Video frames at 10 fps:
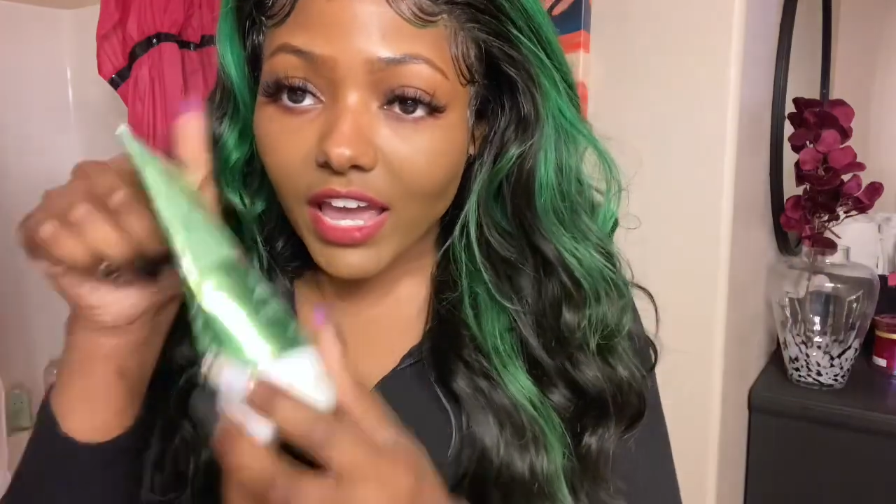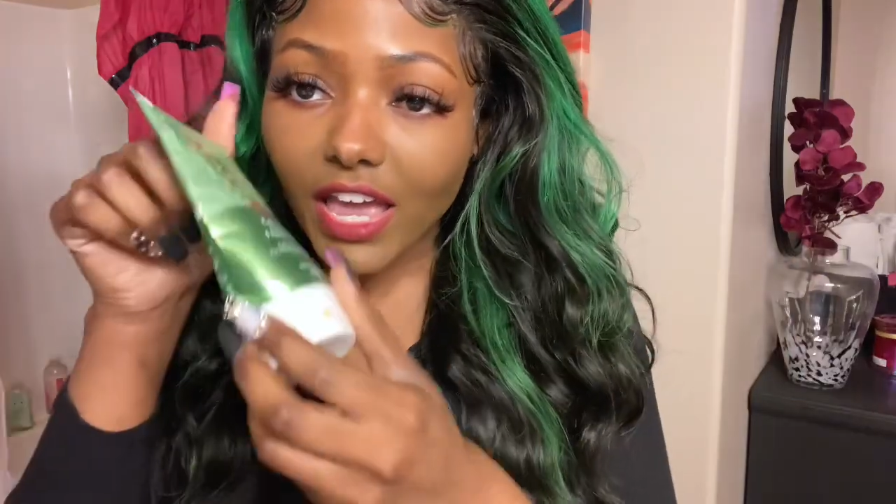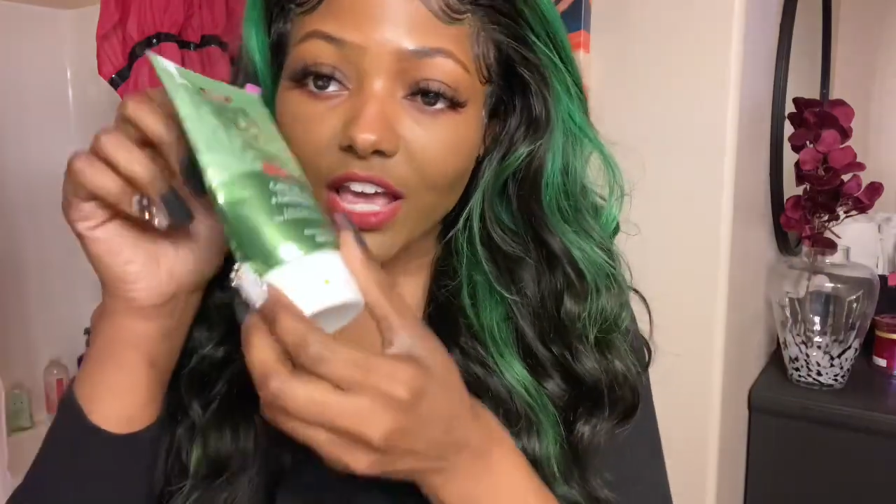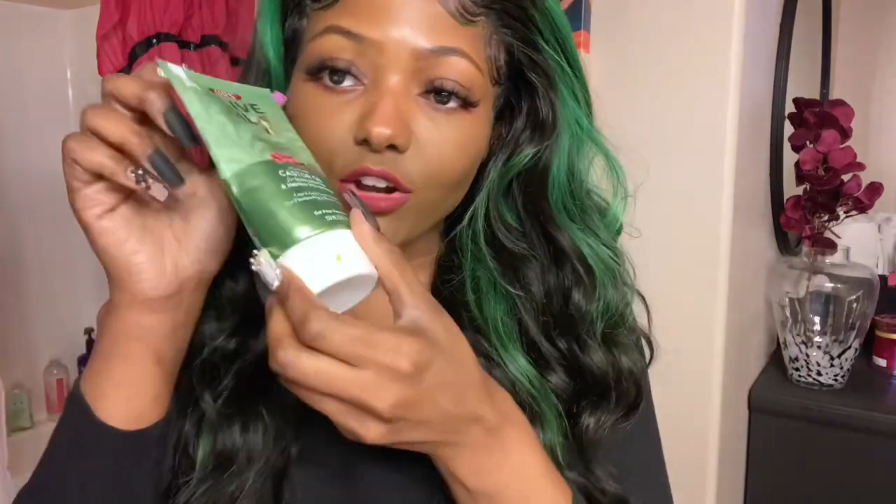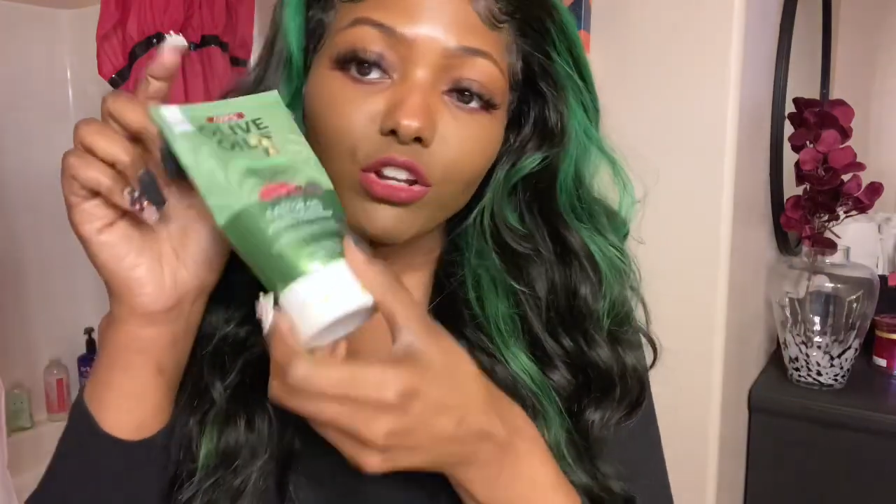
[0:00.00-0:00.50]

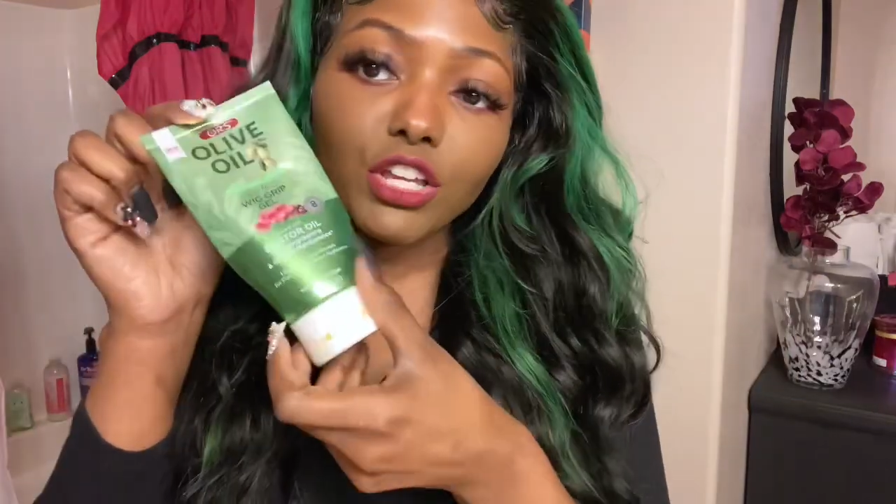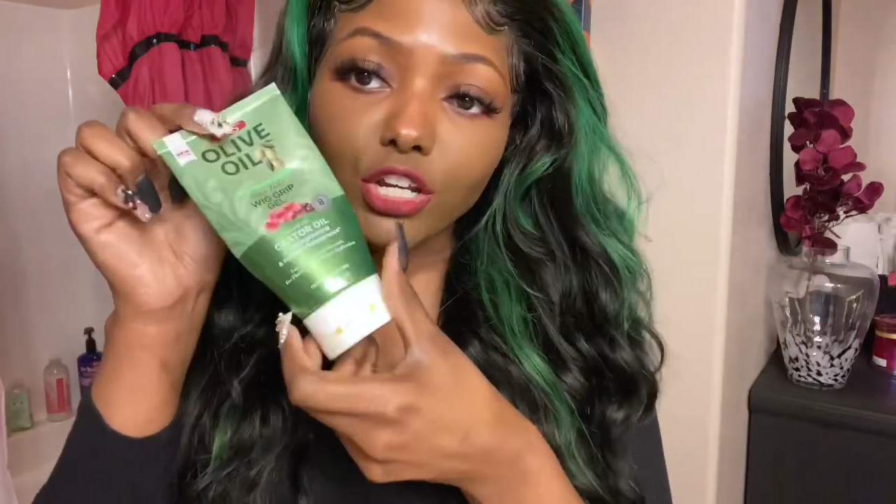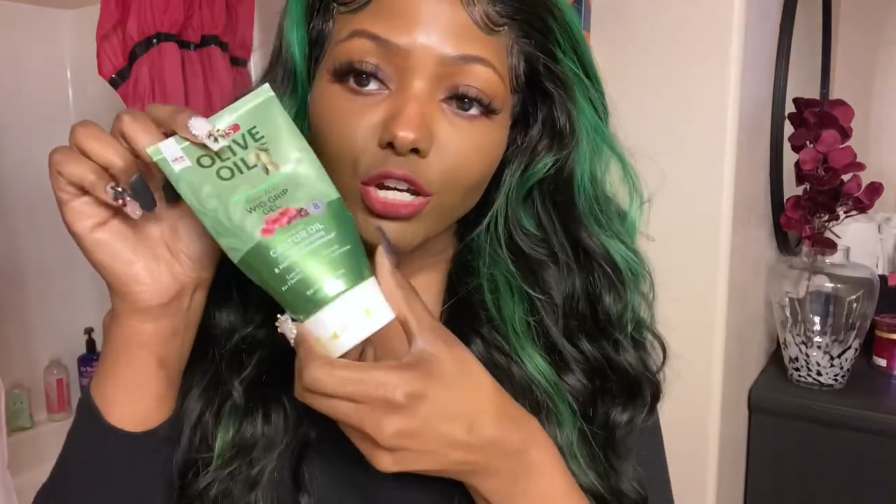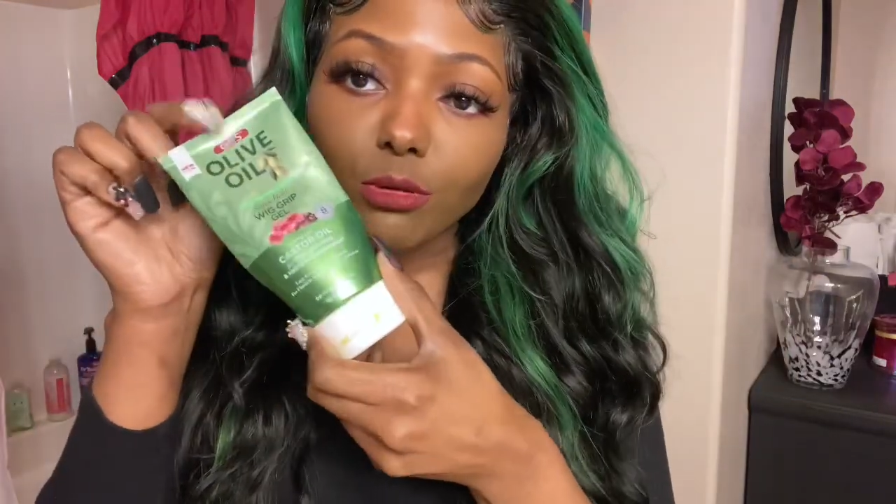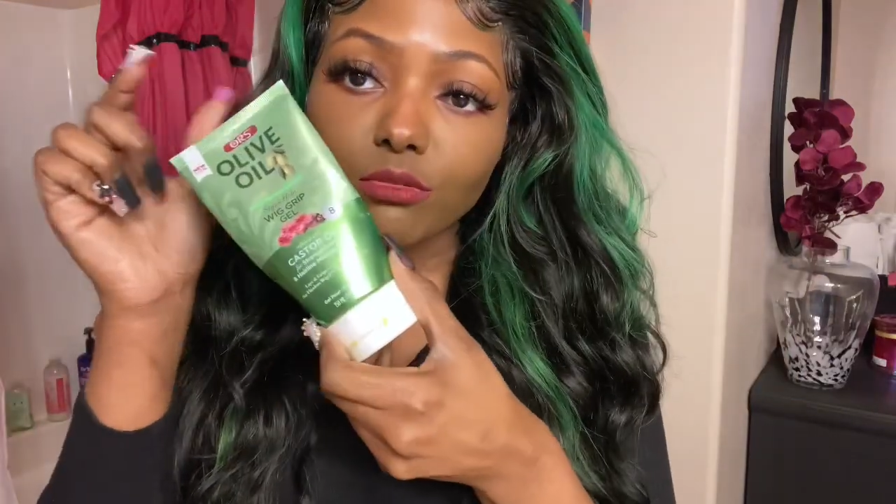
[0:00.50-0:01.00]
had on
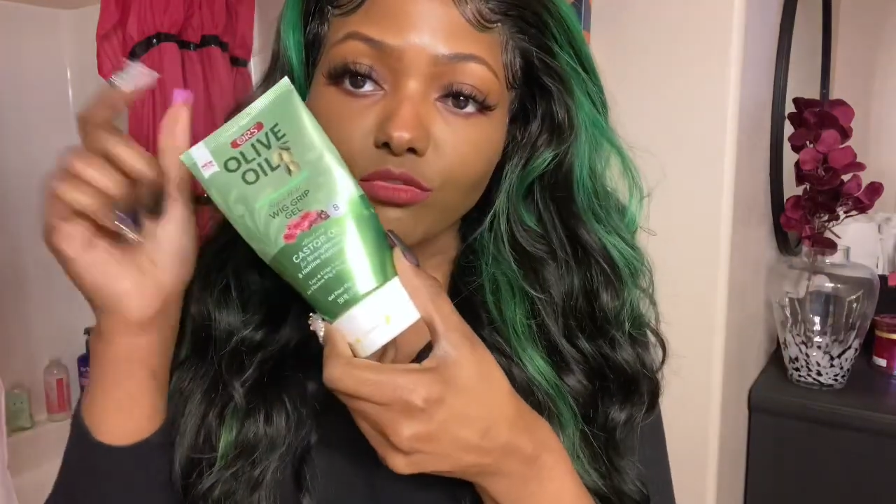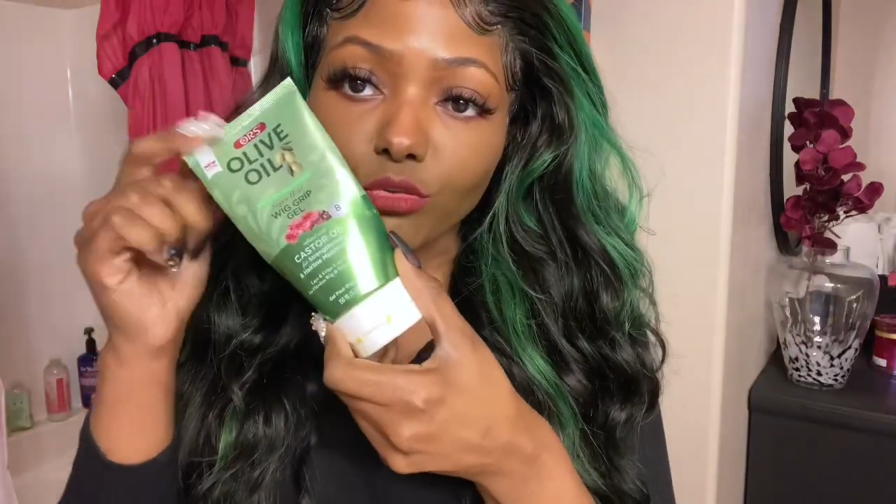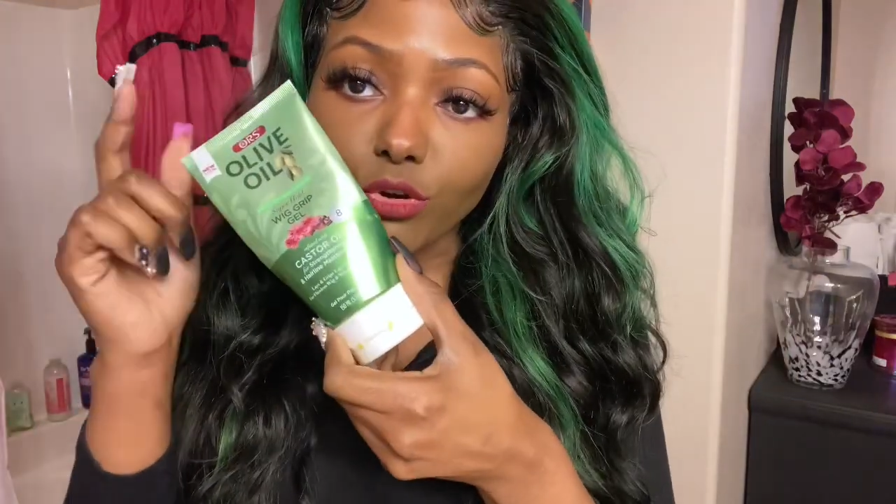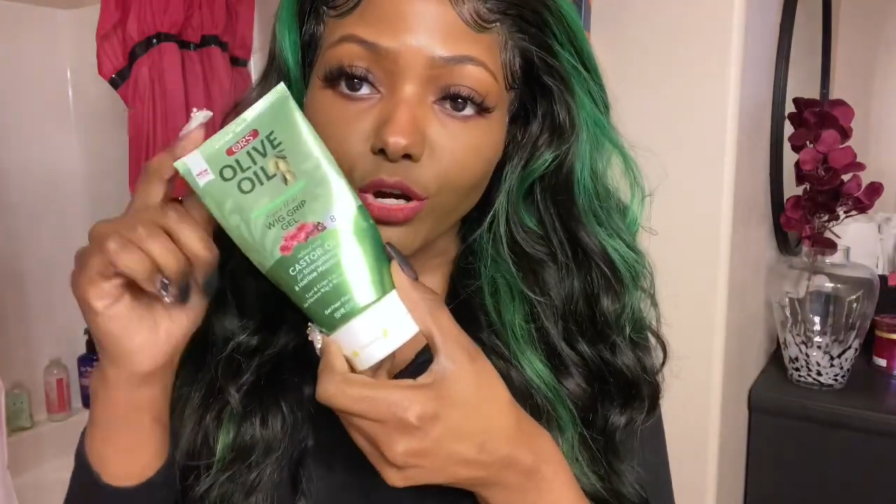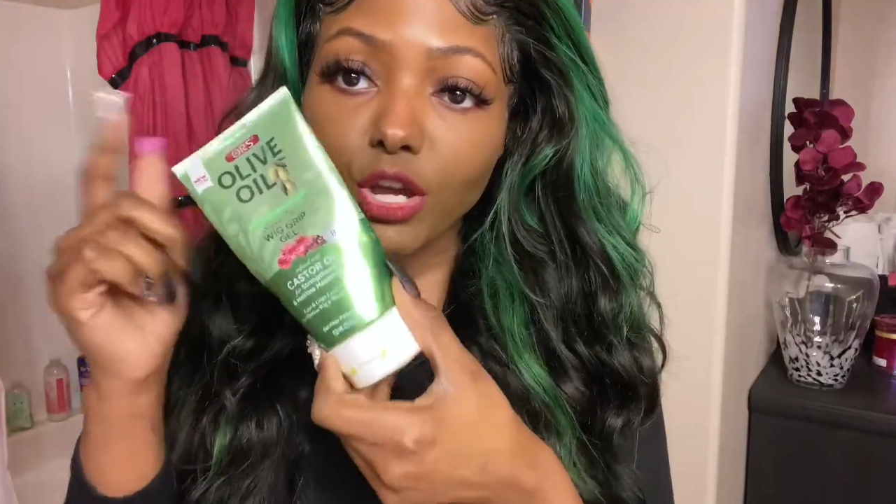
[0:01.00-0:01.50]
here before.